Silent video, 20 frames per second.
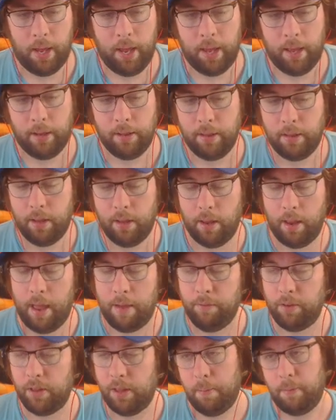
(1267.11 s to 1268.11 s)
and
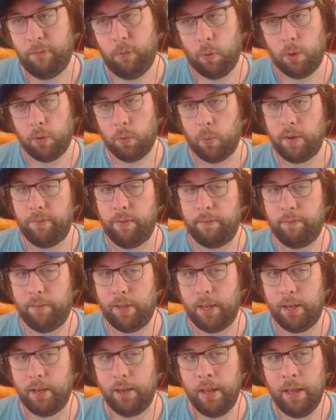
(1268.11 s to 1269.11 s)
everything before
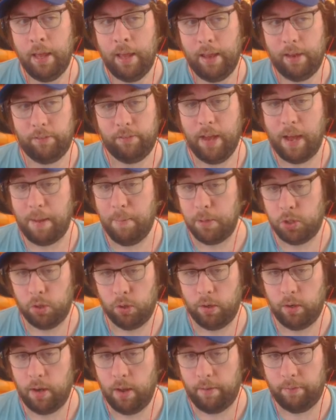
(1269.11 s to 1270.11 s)
2015 is not
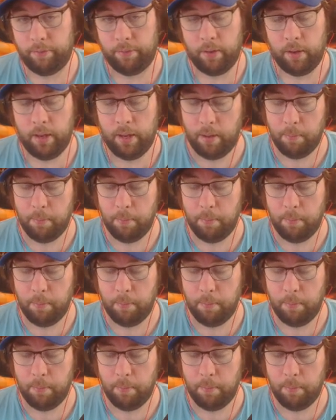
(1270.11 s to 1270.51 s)
mature enough,